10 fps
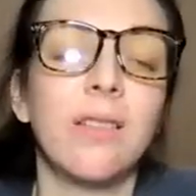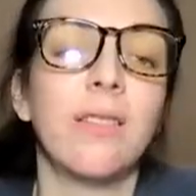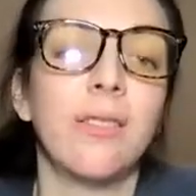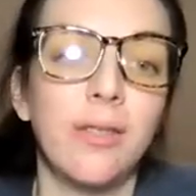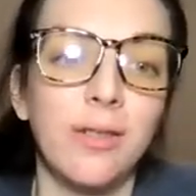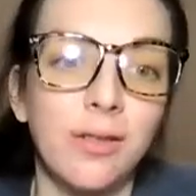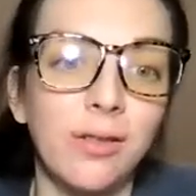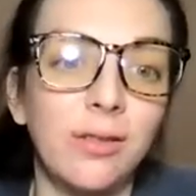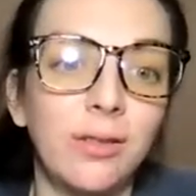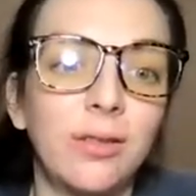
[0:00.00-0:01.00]

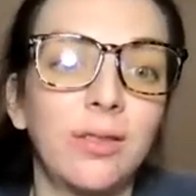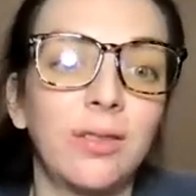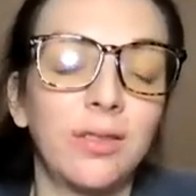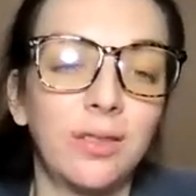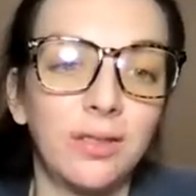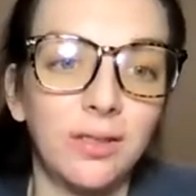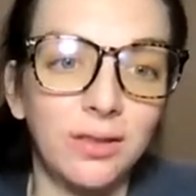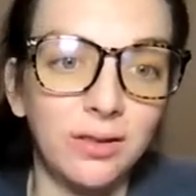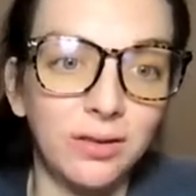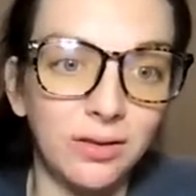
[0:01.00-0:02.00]

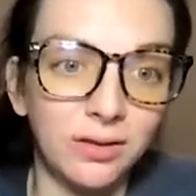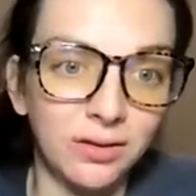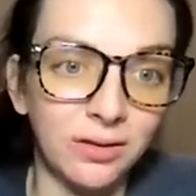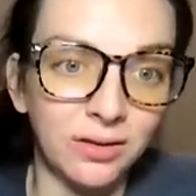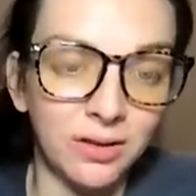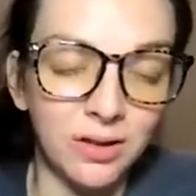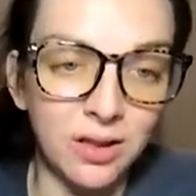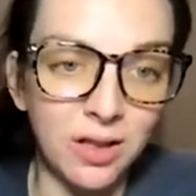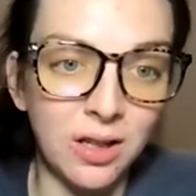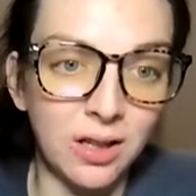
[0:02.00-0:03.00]

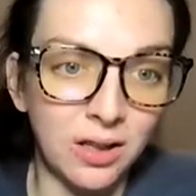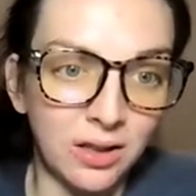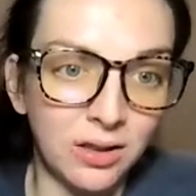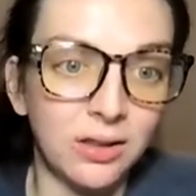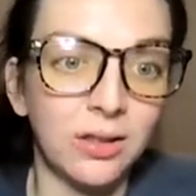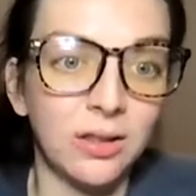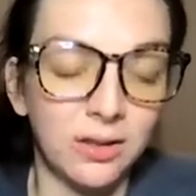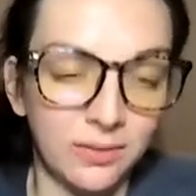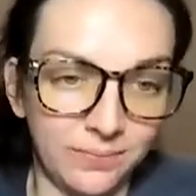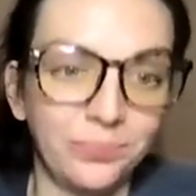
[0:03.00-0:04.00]

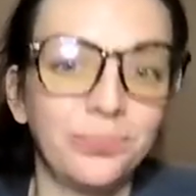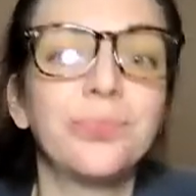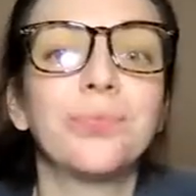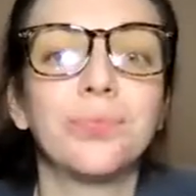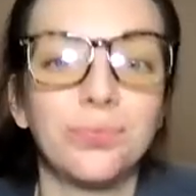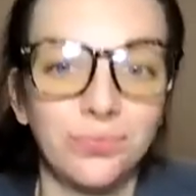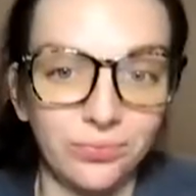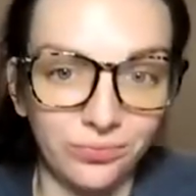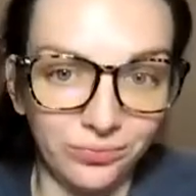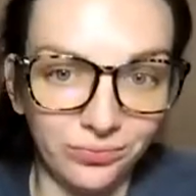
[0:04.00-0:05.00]
The person shown says nothing.